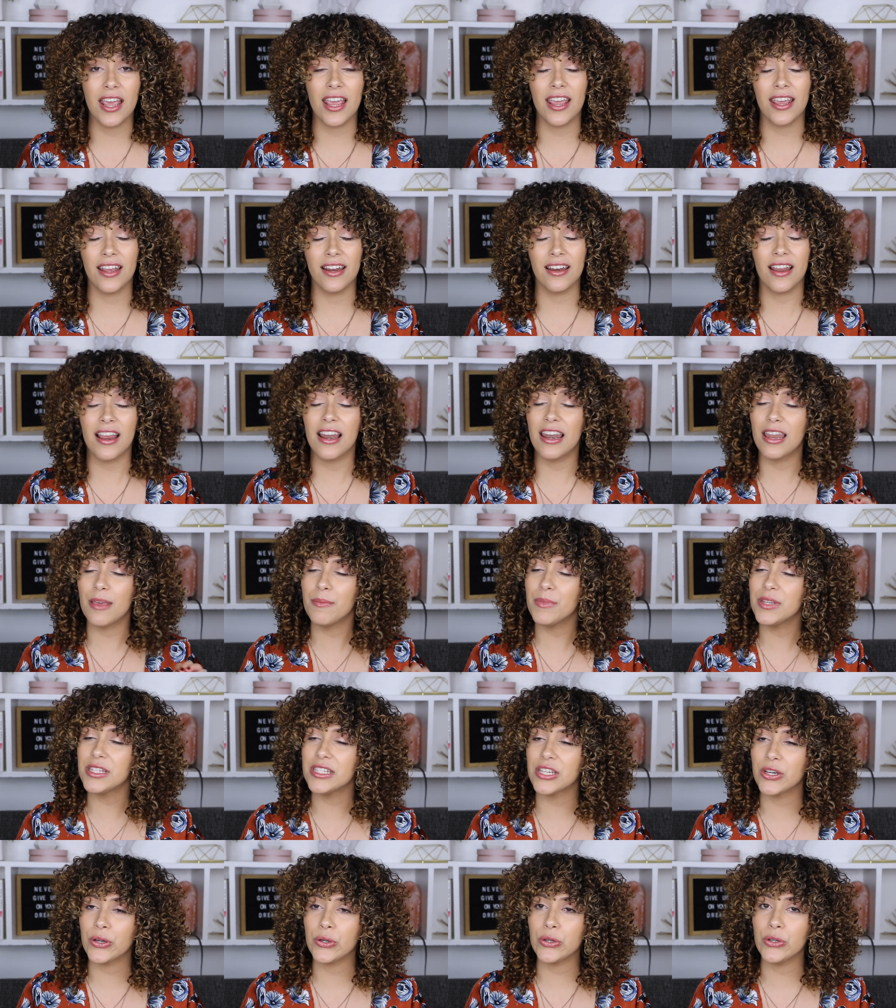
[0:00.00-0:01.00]
And let
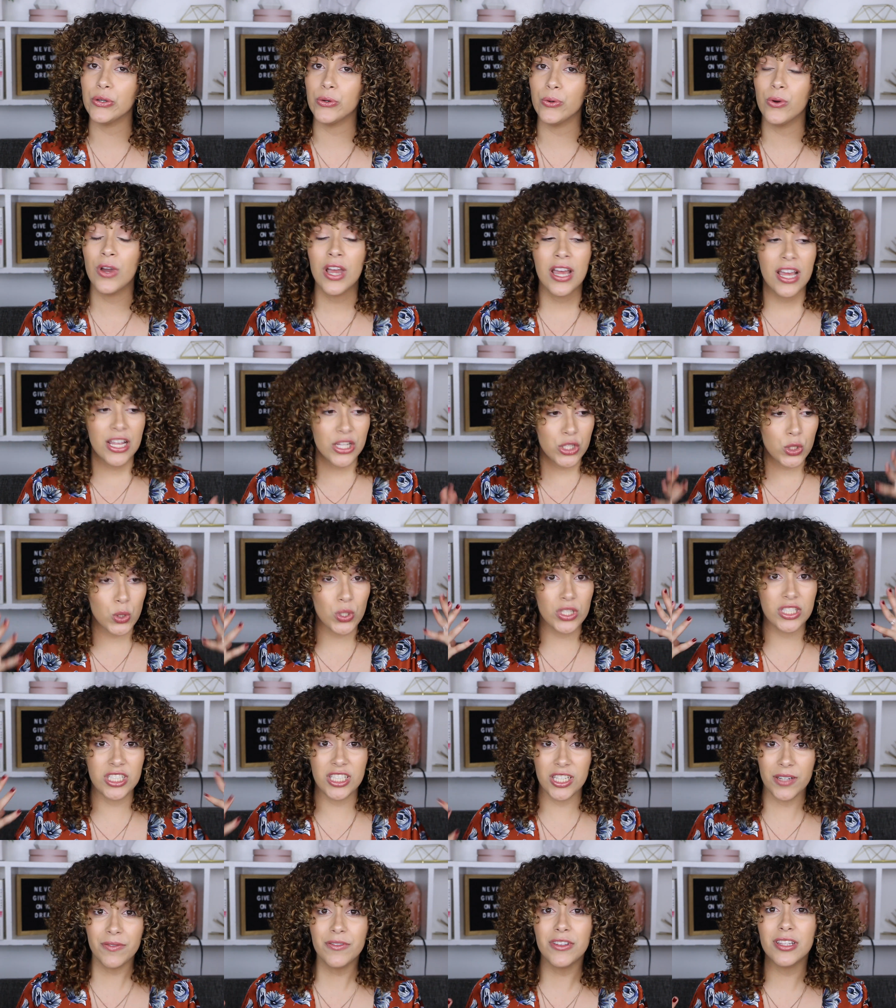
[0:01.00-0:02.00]
me tell you, to
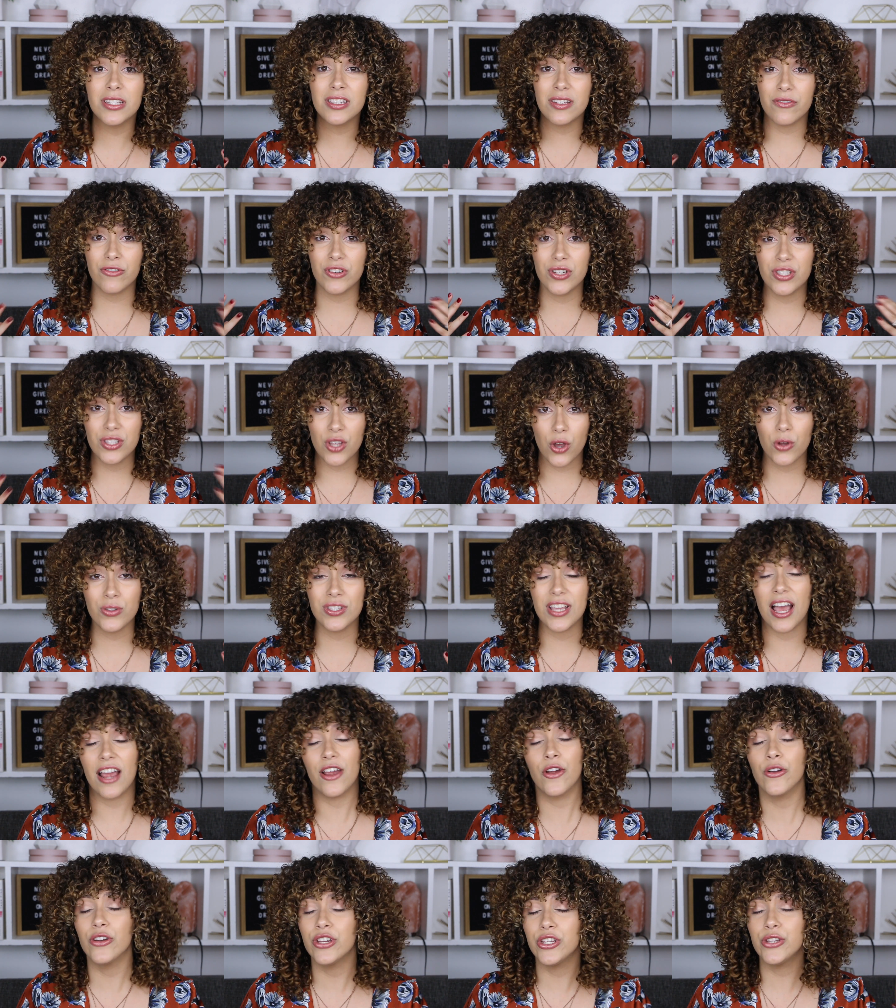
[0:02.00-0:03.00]
achieve this result,
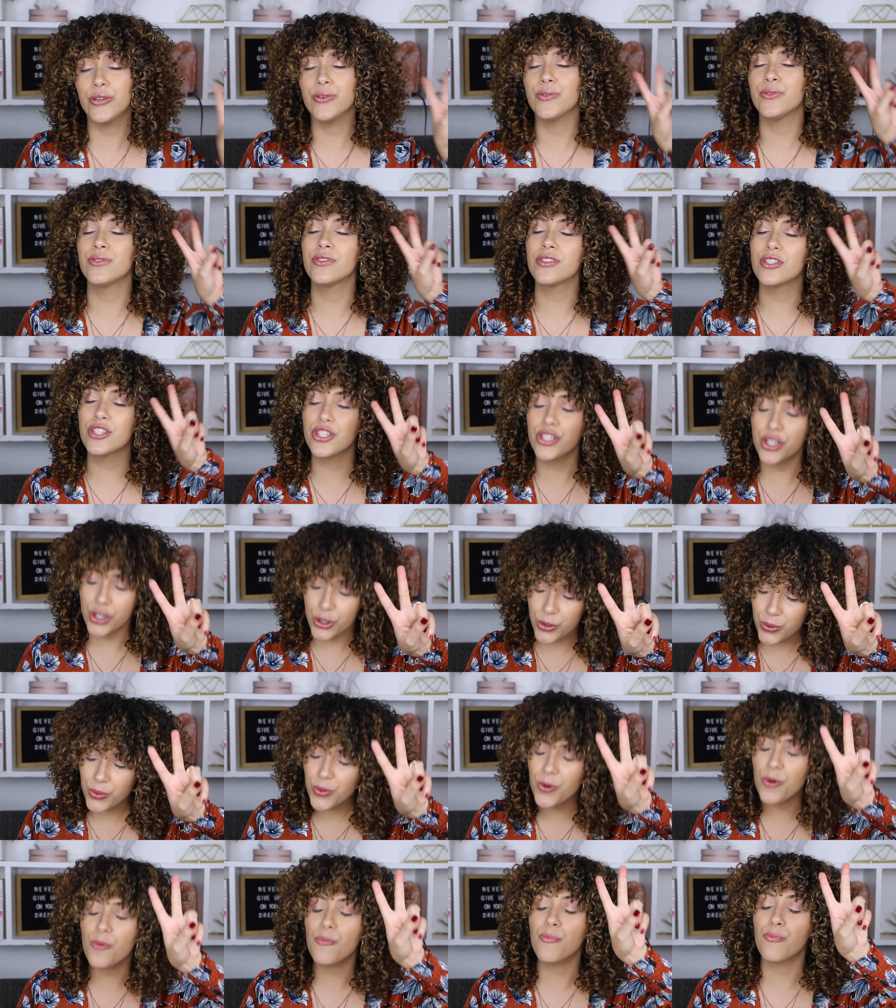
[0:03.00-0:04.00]
I only use
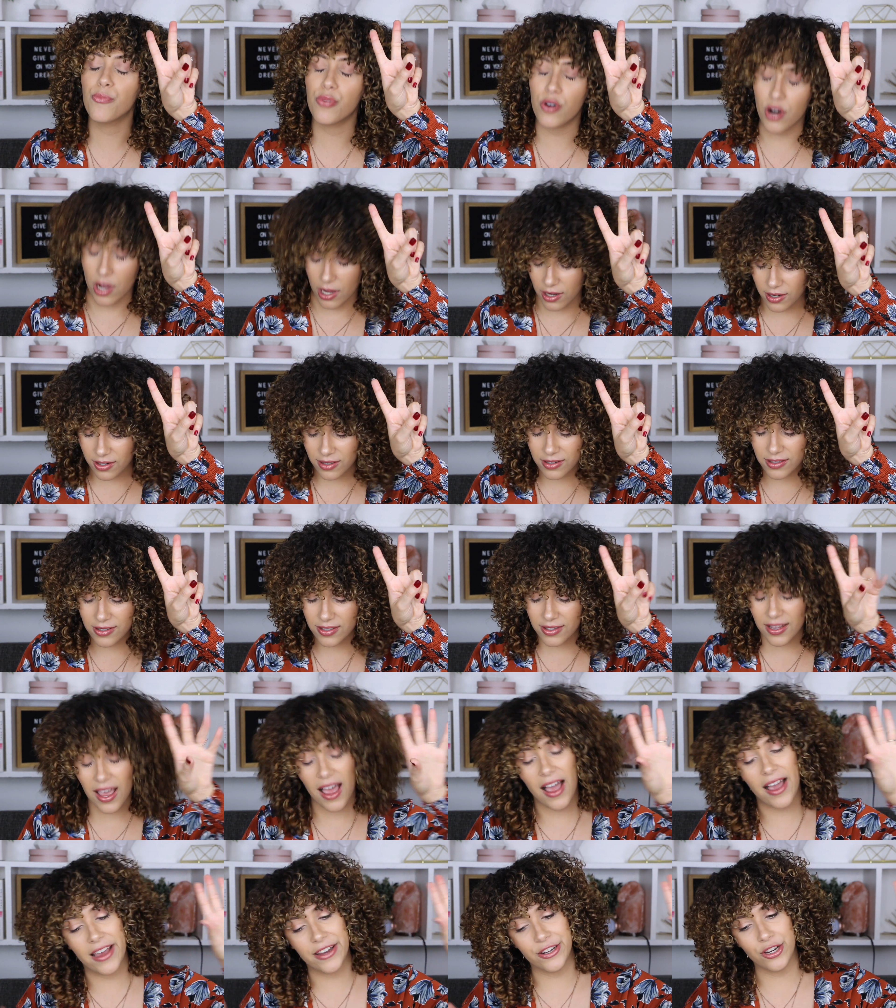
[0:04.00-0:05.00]
2
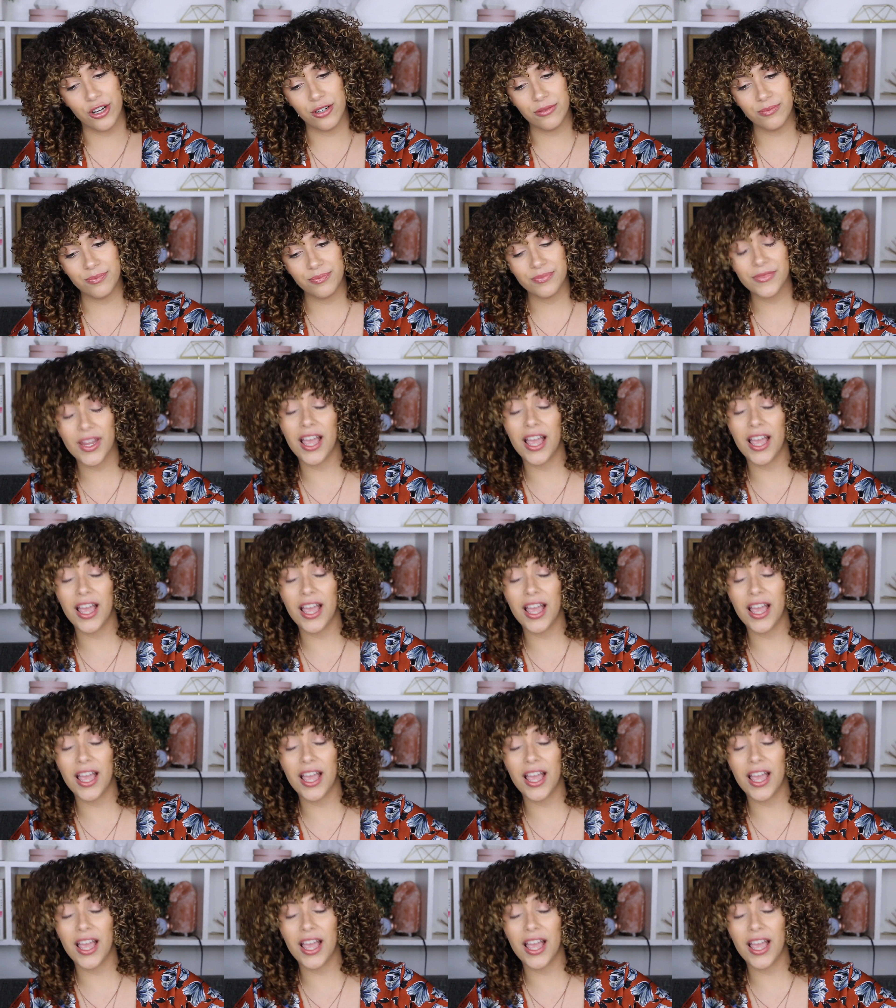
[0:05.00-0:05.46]
products. I know.